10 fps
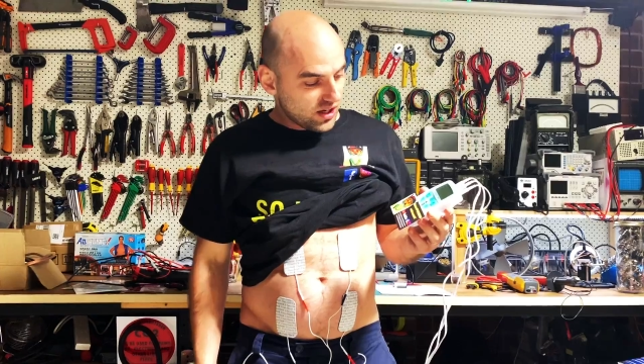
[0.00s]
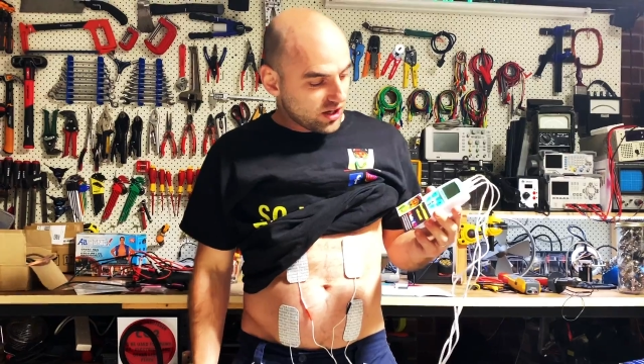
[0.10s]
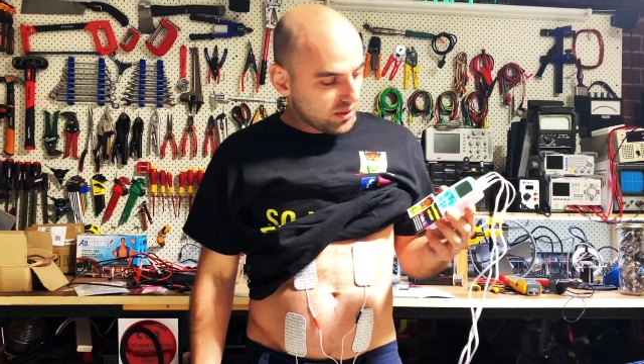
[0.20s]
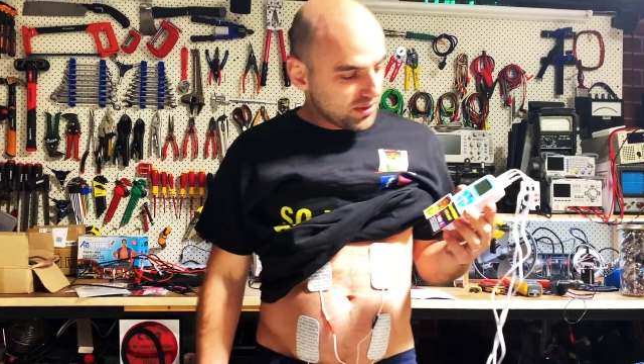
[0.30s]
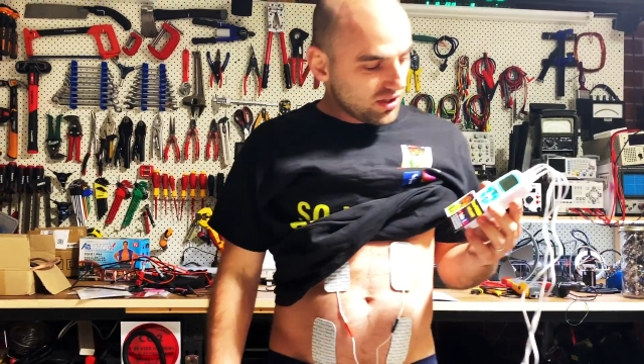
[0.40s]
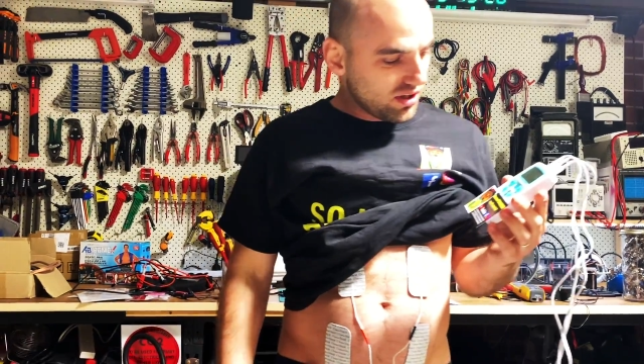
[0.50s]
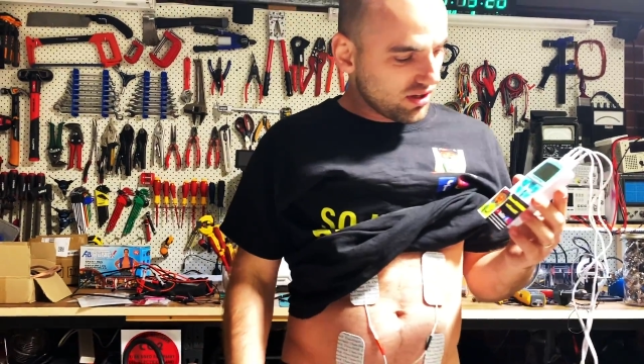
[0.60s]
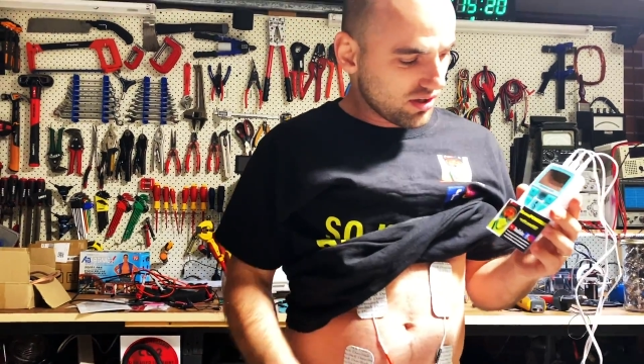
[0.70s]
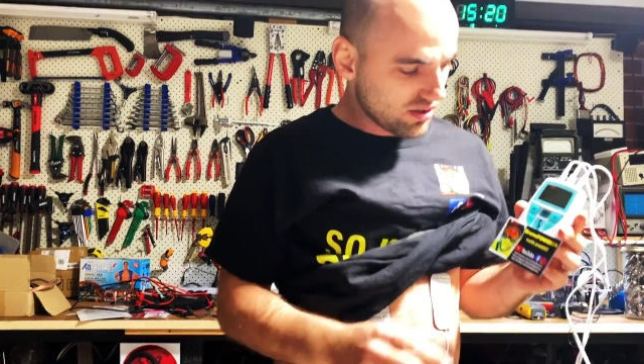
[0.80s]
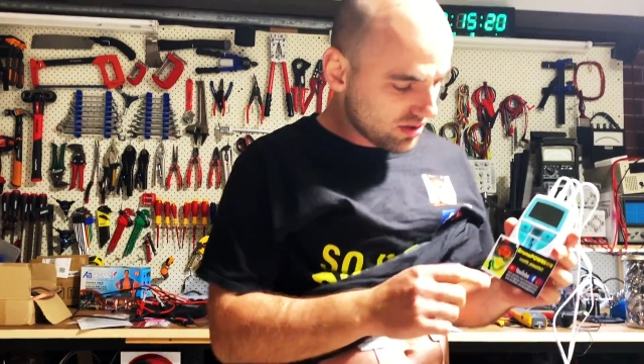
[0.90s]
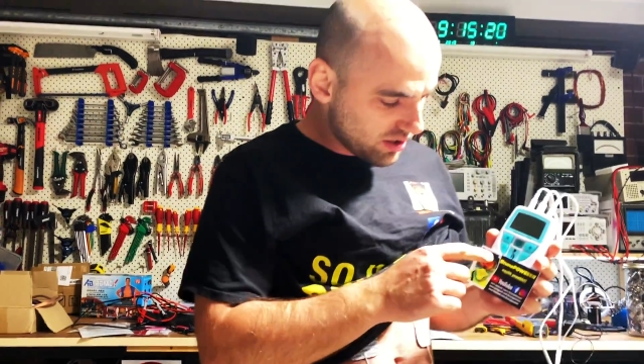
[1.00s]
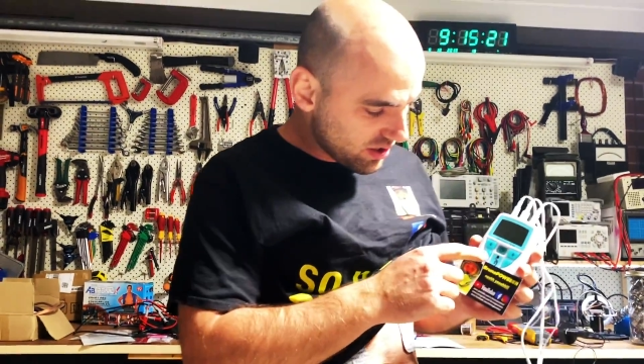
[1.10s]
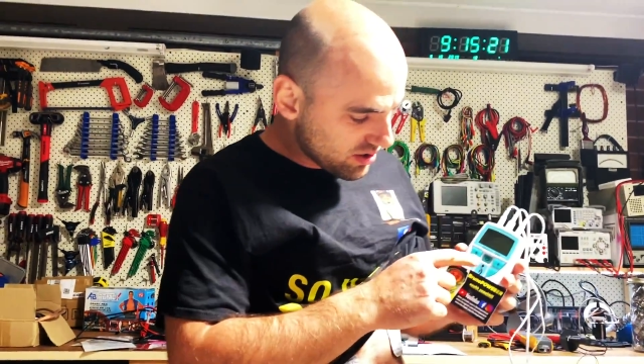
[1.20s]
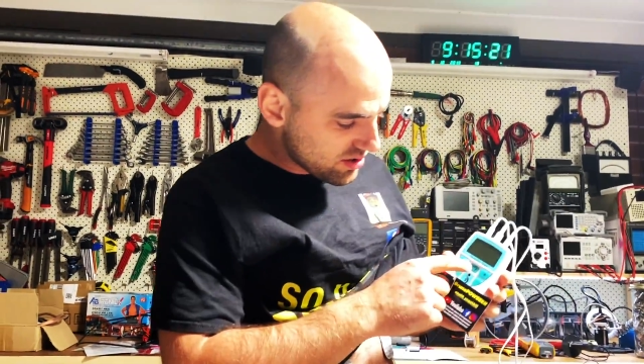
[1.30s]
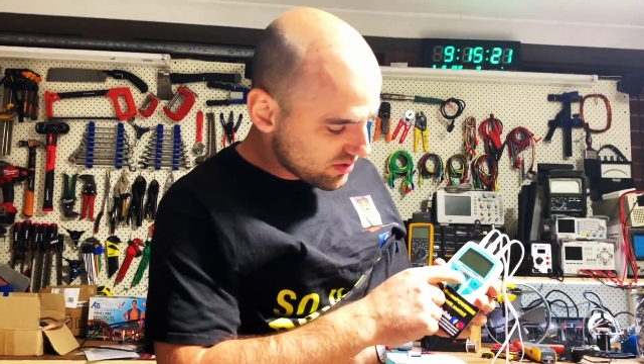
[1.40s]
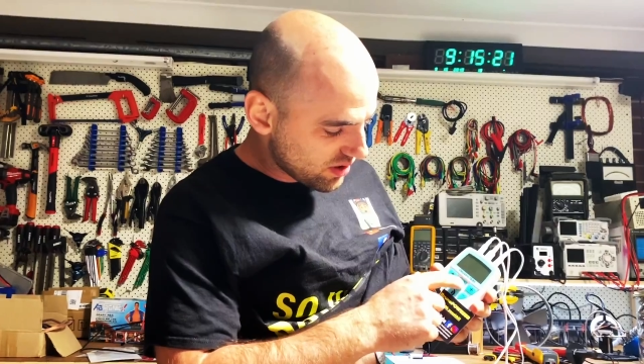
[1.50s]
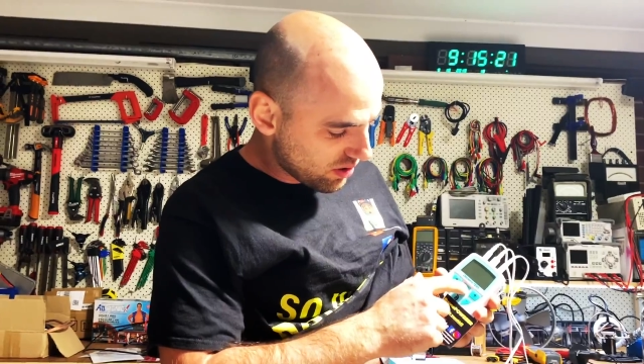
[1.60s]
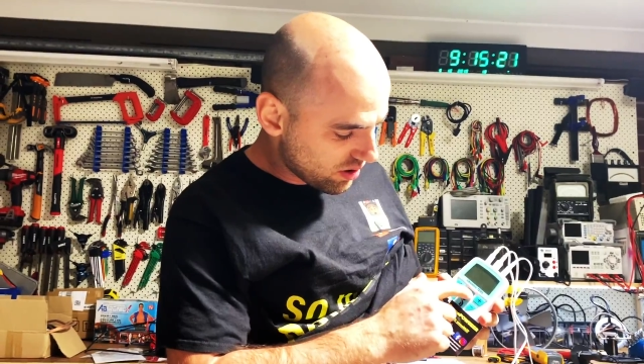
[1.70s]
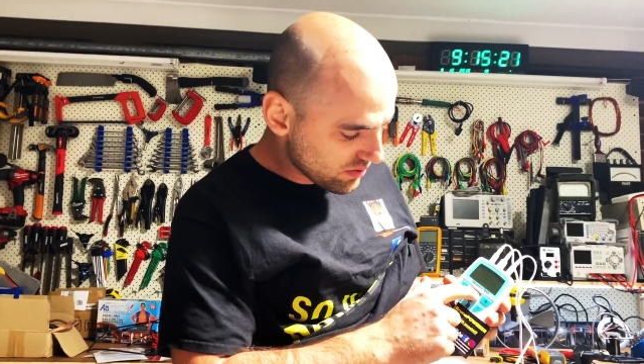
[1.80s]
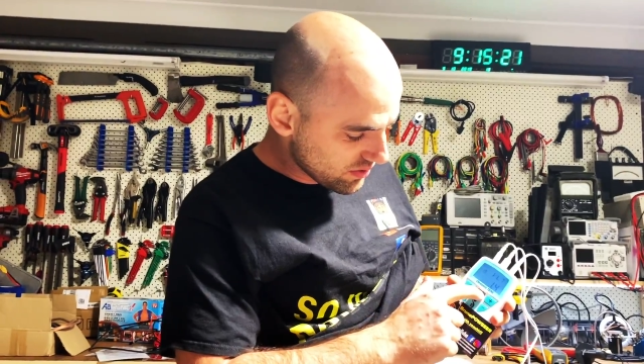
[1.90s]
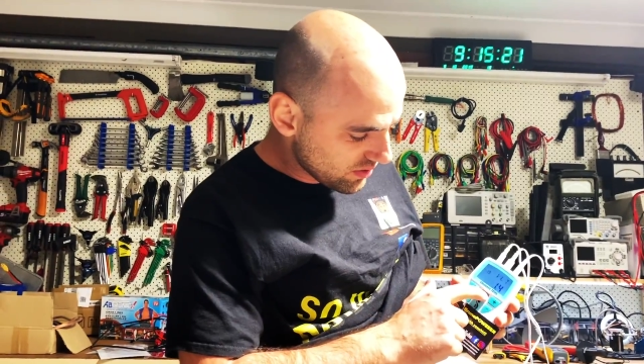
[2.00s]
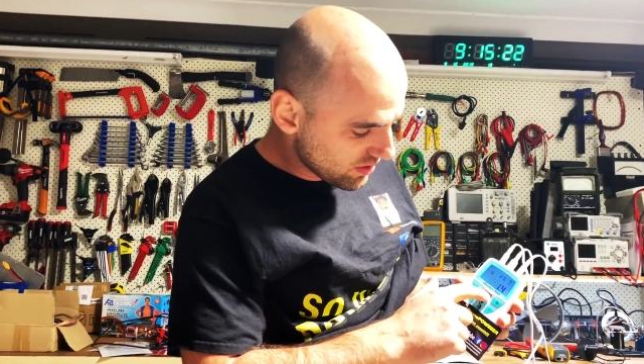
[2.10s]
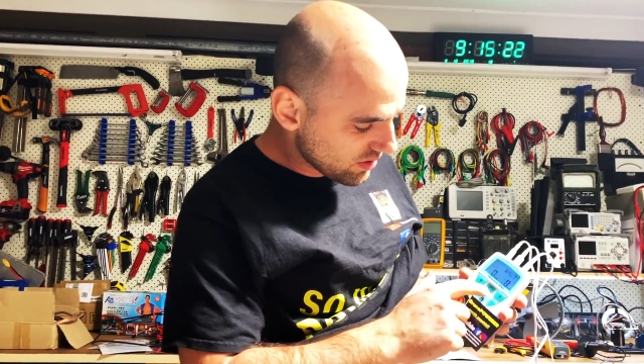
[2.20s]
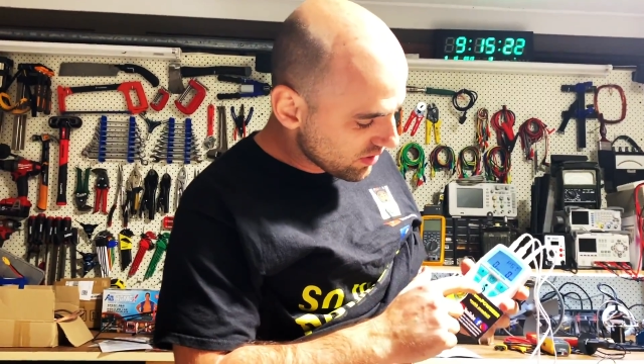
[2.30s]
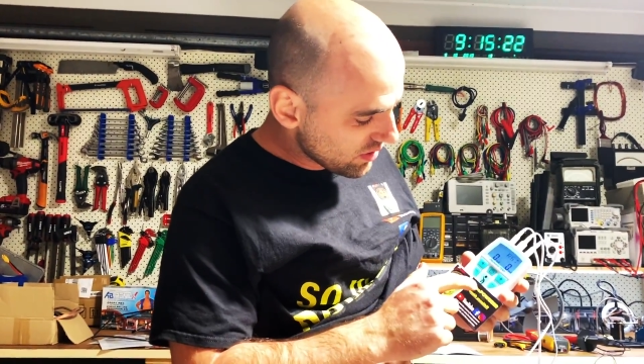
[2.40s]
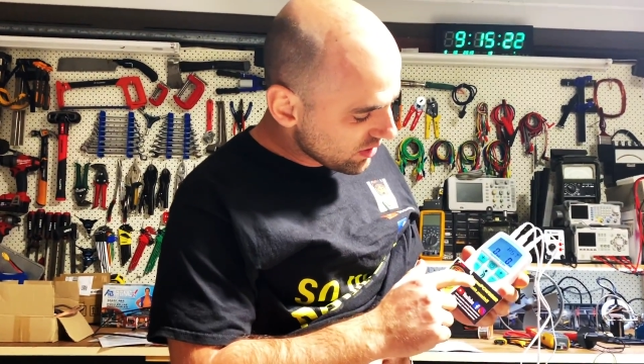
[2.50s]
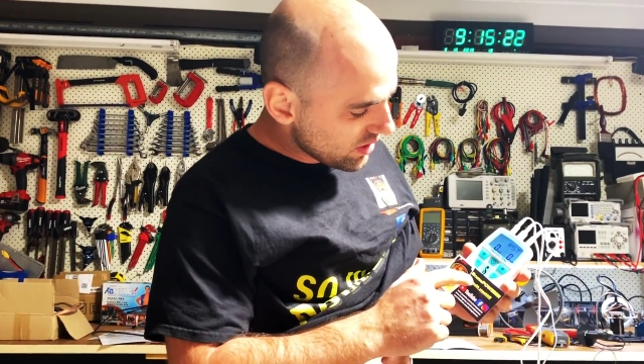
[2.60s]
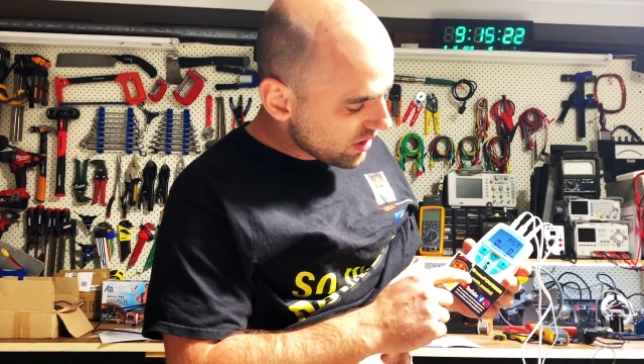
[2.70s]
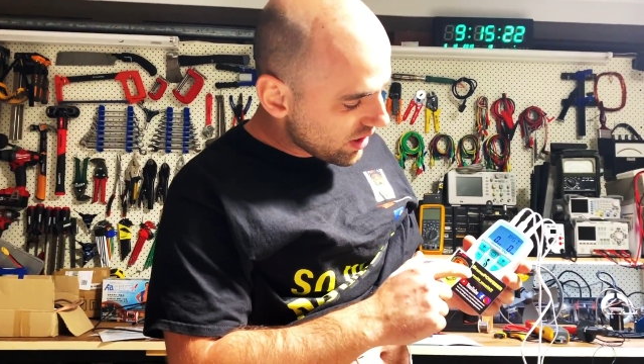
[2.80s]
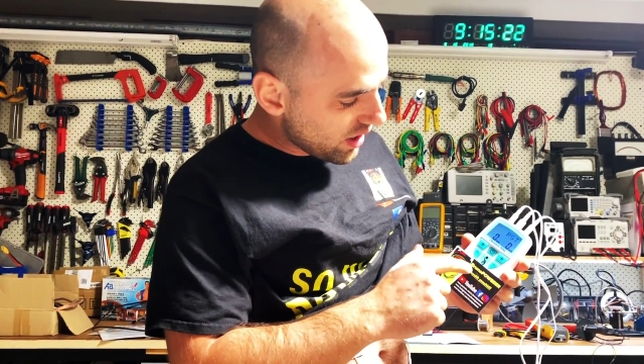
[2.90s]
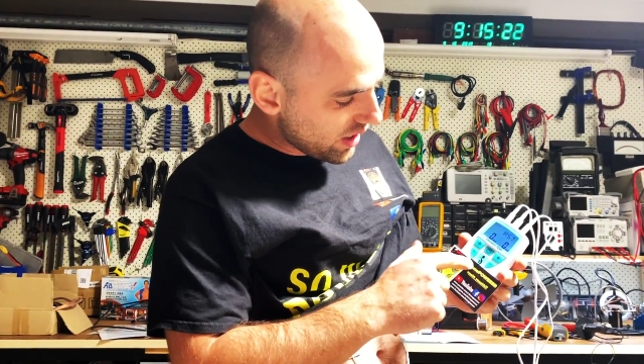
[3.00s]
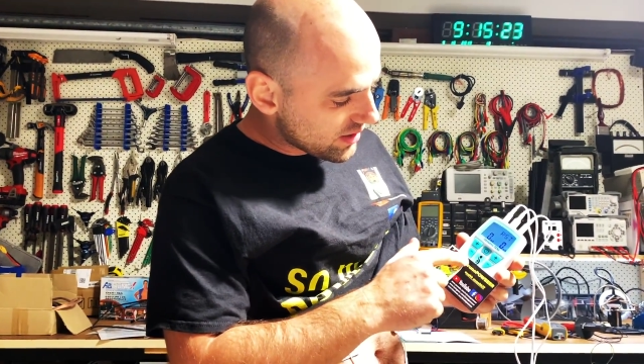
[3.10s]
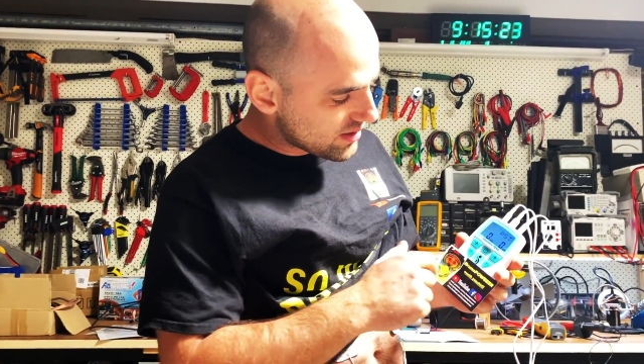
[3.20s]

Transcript: I'm gonna be turning this thing on, and let's